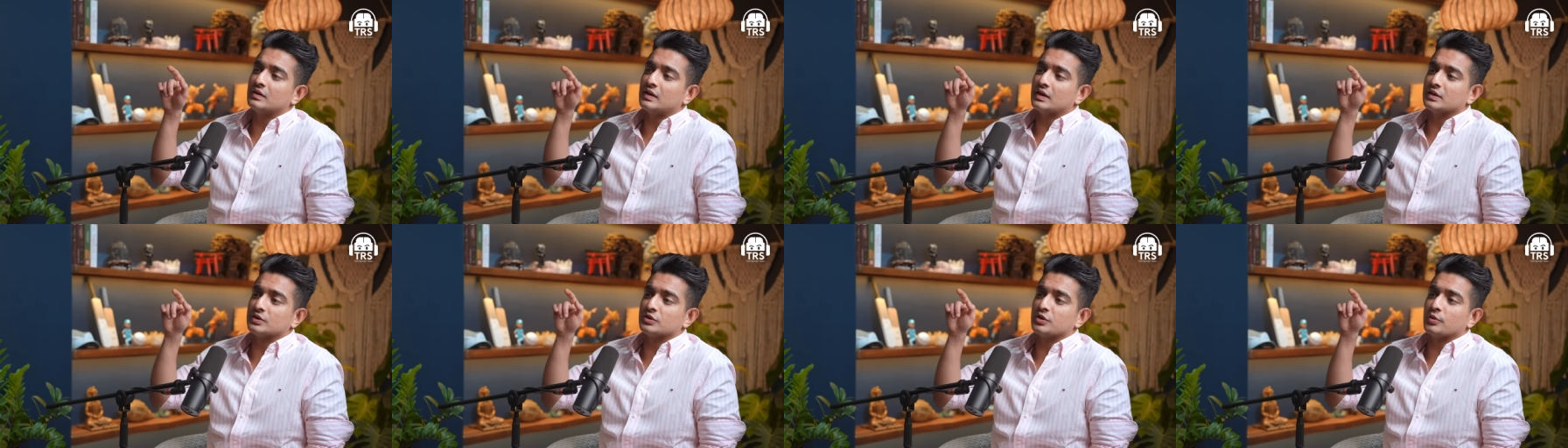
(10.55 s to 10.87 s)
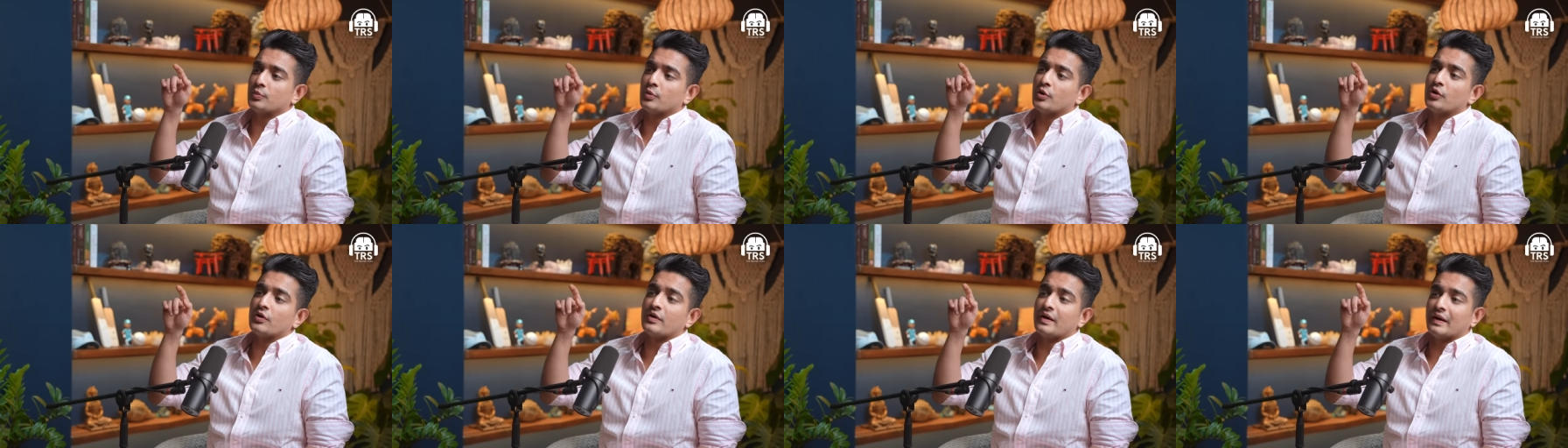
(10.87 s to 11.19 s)

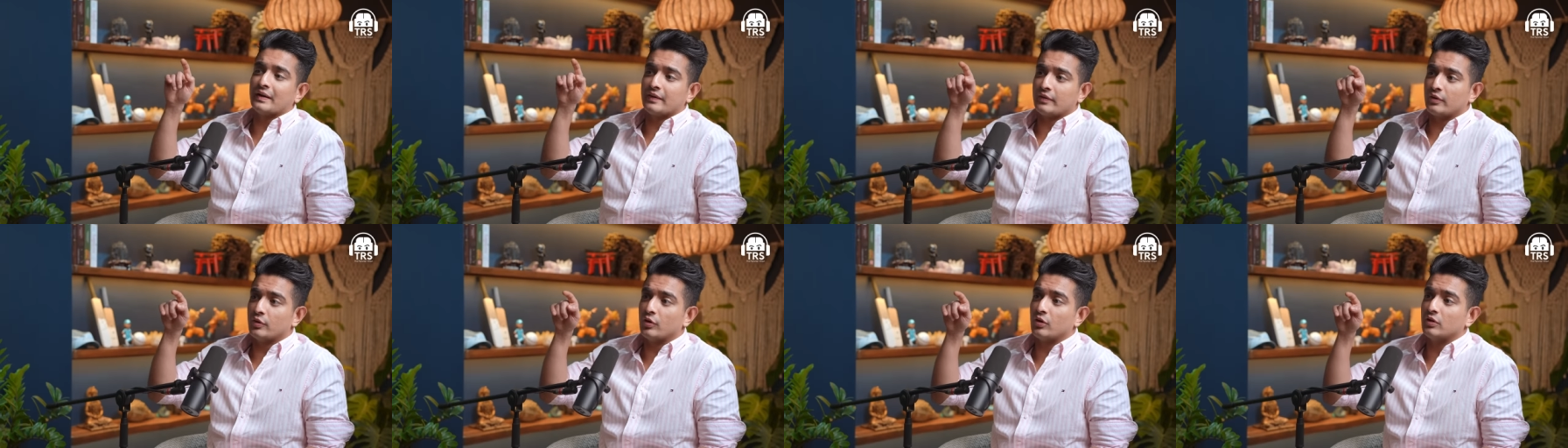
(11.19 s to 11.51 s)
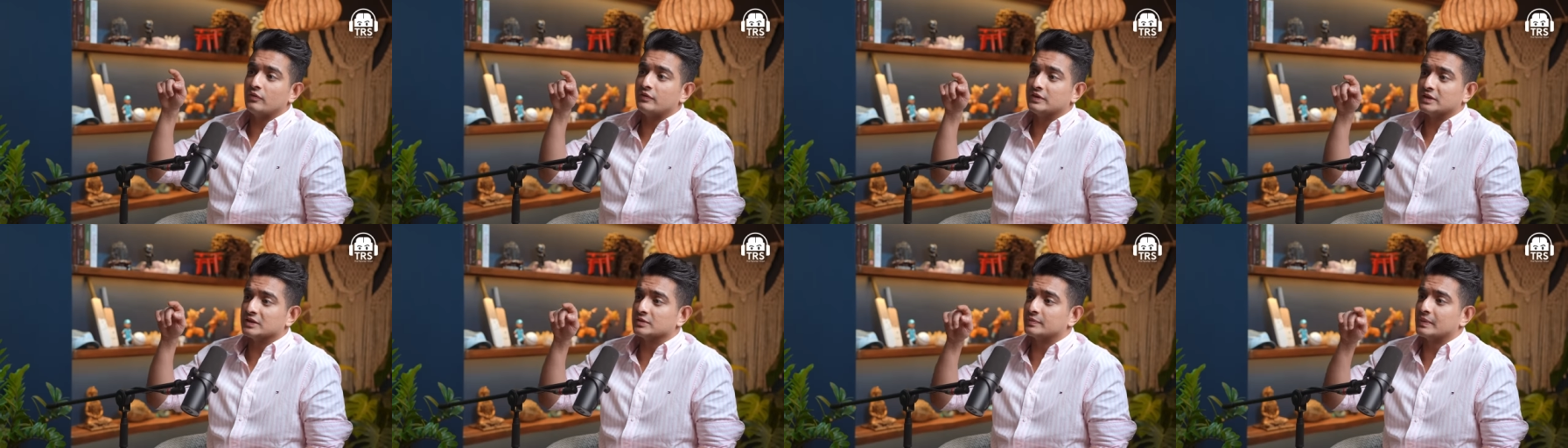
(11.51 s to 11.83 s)
touch upon
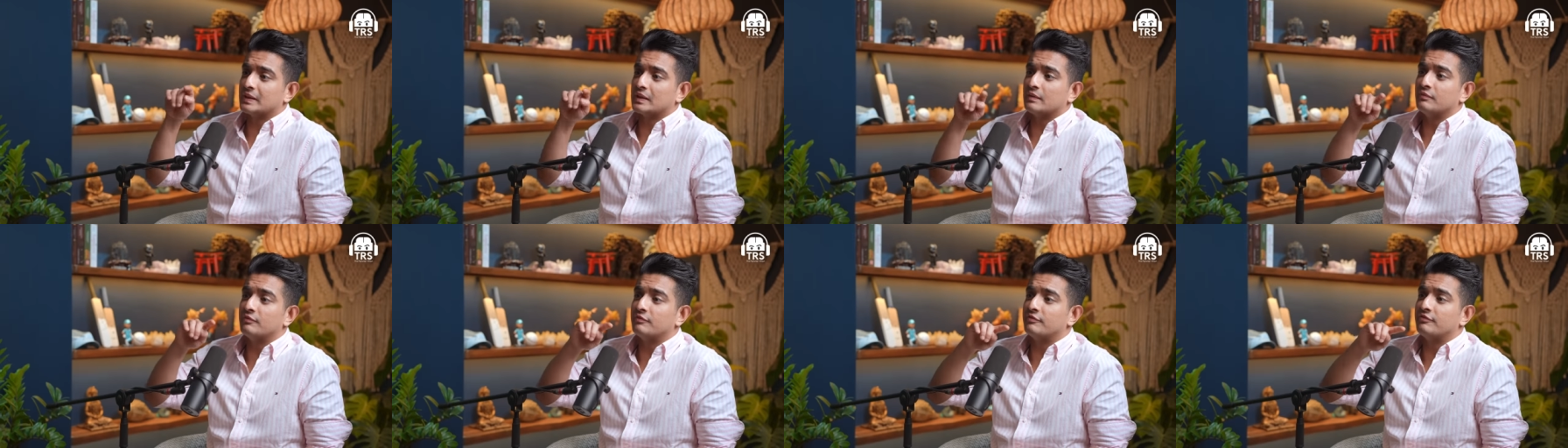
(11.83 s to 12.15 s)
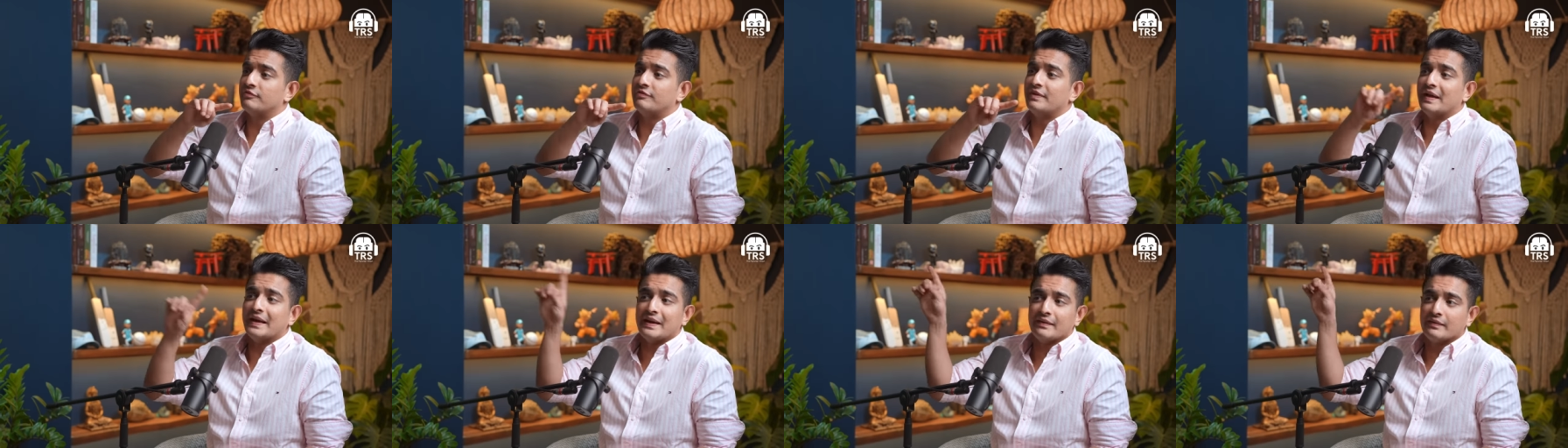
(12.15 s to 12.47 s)
retinol, which has become
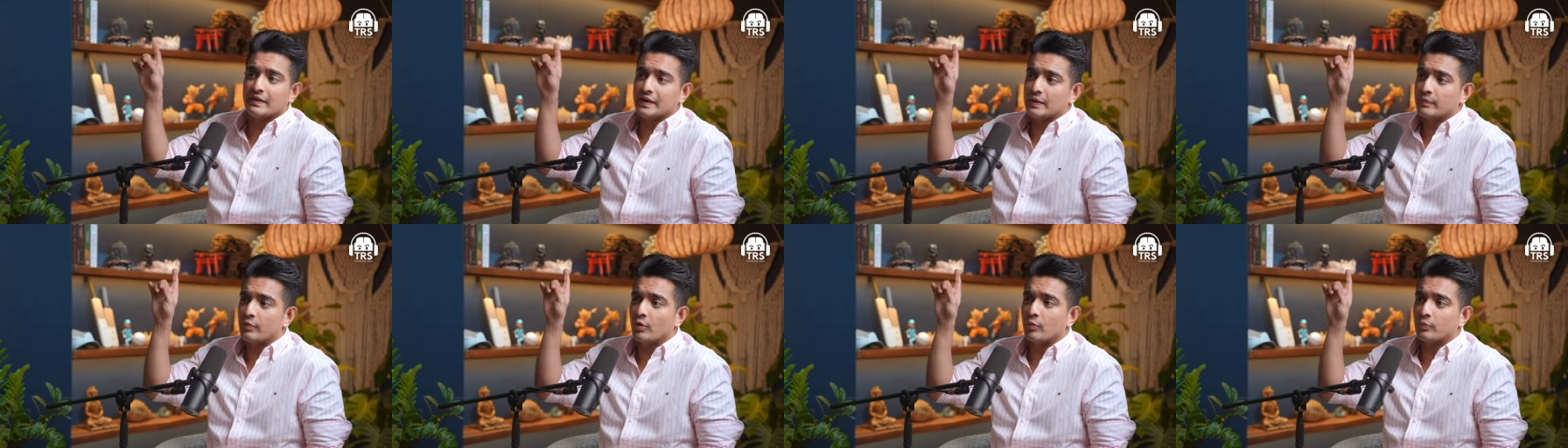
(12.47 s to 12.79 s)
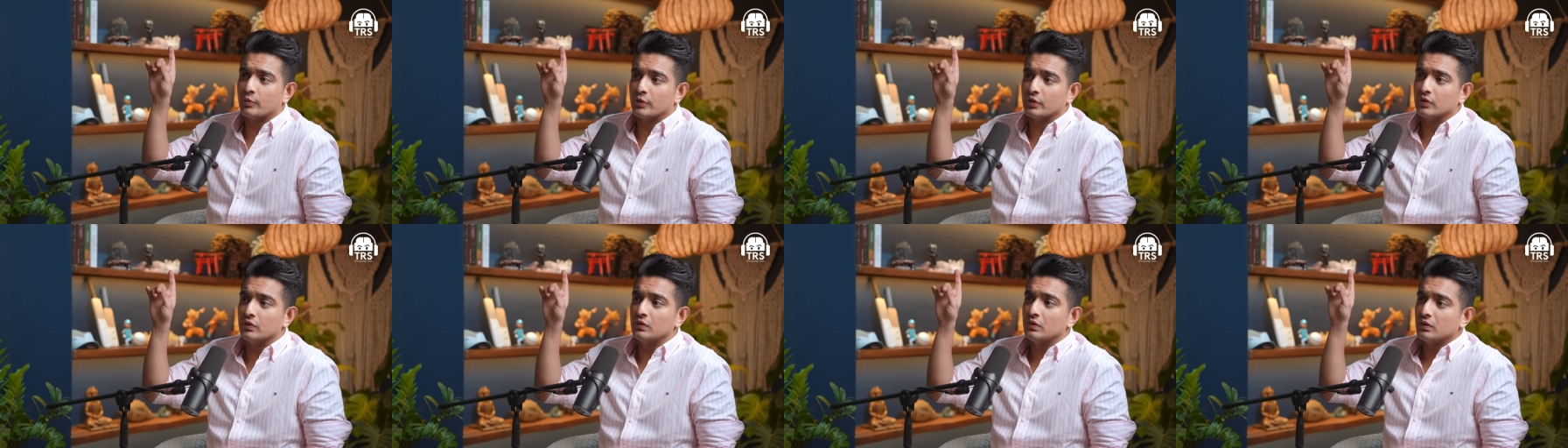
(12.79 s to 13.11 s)
very, very
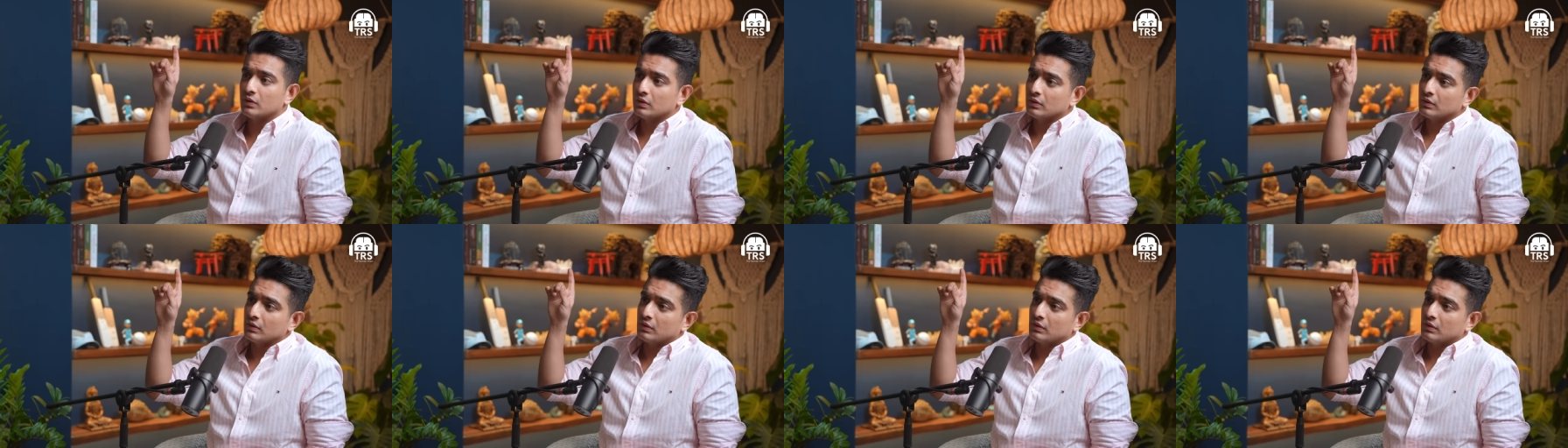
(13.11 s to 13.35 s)
popular.